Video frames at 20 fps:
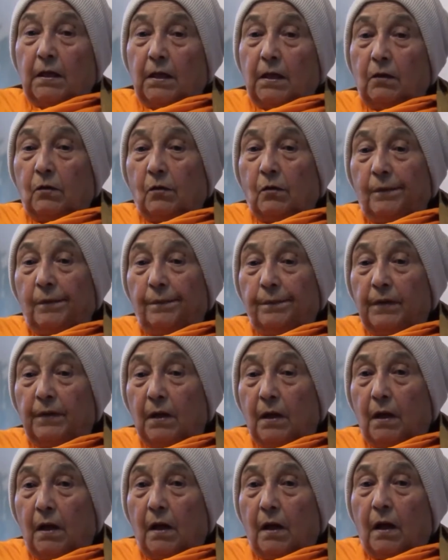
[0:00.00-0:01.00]
He told
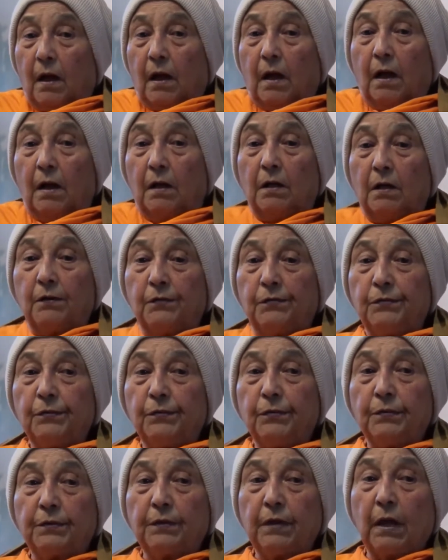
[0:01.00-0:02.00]
me, unless
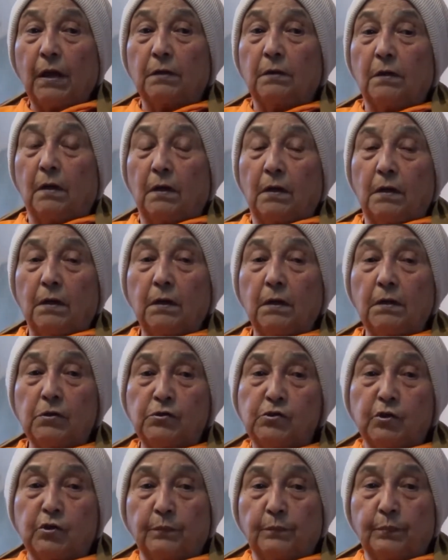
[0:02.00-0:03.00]
you take the
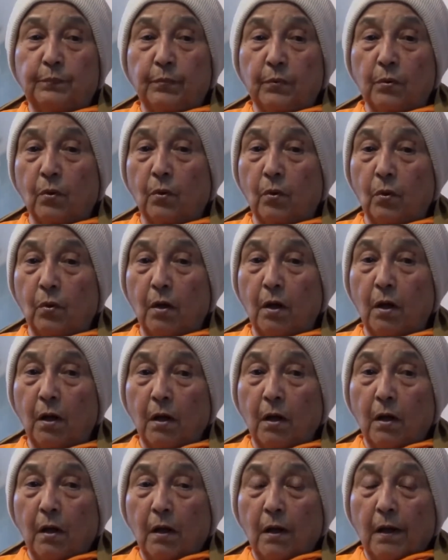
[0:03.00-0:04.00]
leadership role,
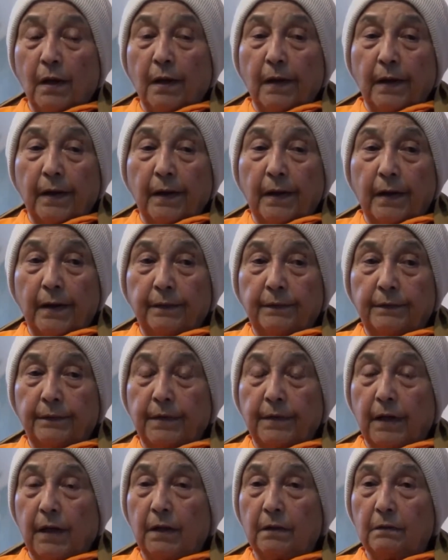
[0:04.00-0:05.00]

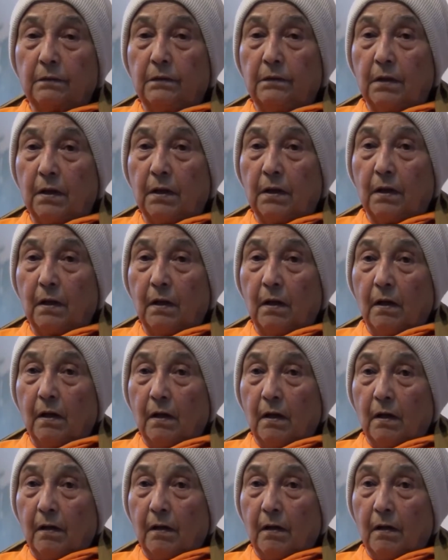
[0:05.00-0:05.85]
and take the